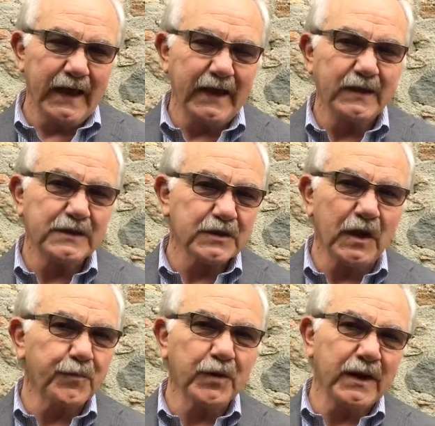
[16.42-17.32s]
In this
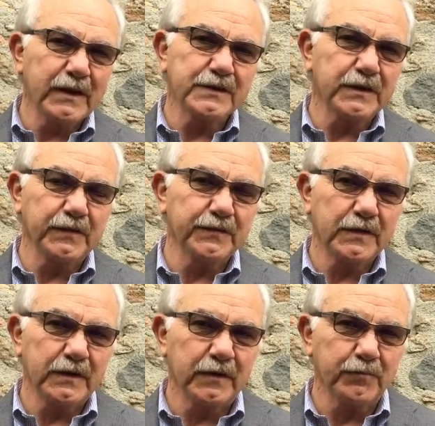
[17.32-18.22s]
comprehensive
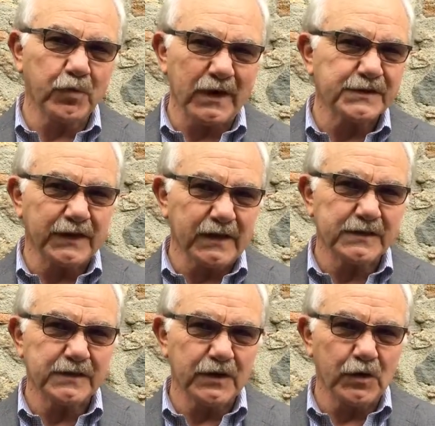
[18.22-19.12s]

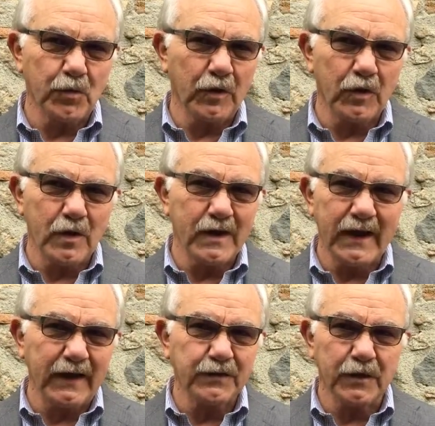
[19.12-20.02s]
process, you will learn
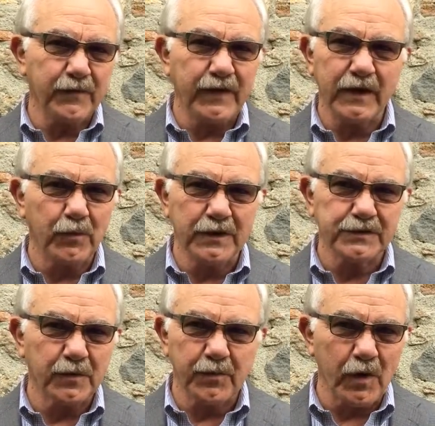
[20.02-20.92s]
how to evaluate
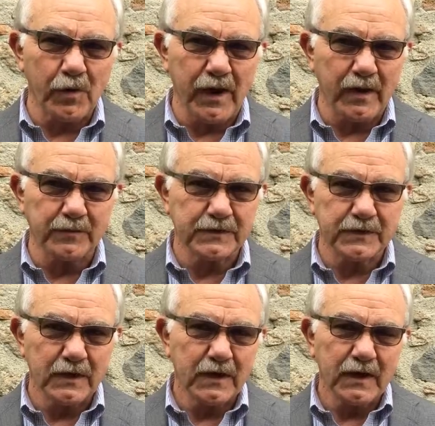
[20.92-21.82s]
your programs.
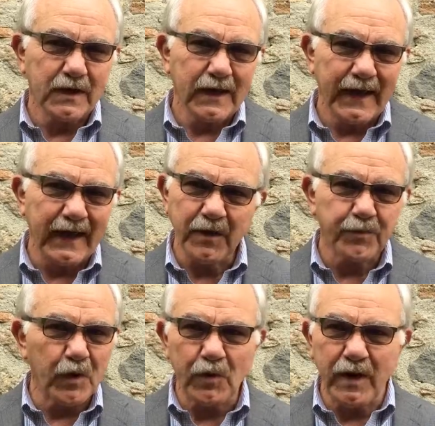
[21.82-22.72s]
Any
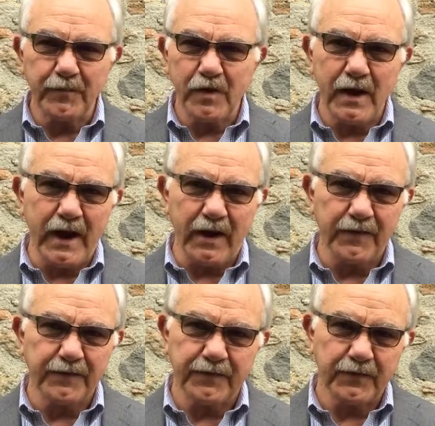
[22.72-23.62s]
program you
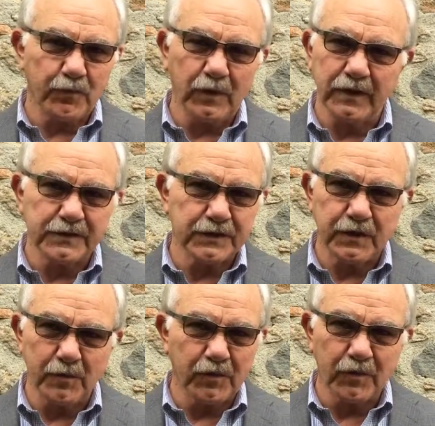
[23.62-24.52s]
have, whether it's a
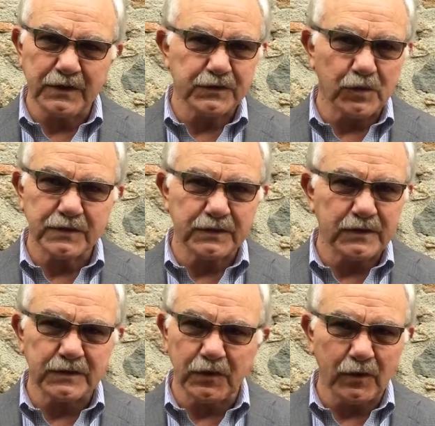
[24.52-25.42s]
human
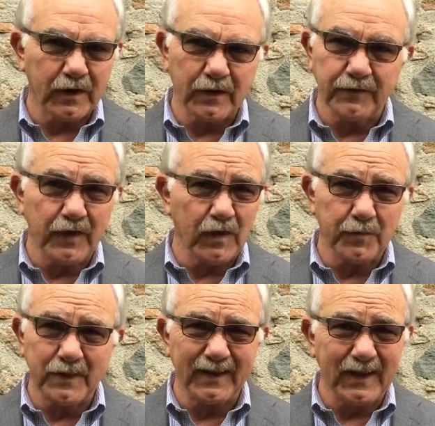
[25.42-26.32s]
resources, learning and
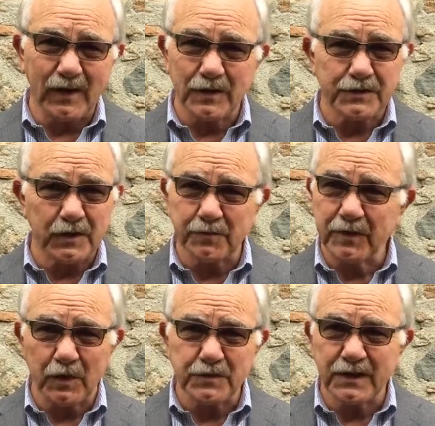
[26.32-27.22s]
development, leadership,
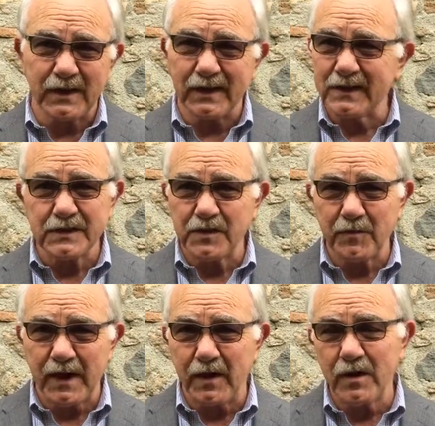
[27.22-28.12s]
coaching, it doesn't
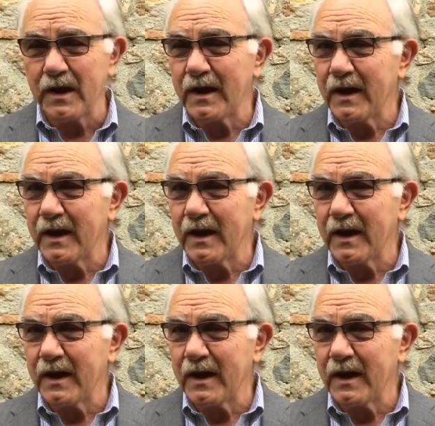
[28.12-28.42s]
matter.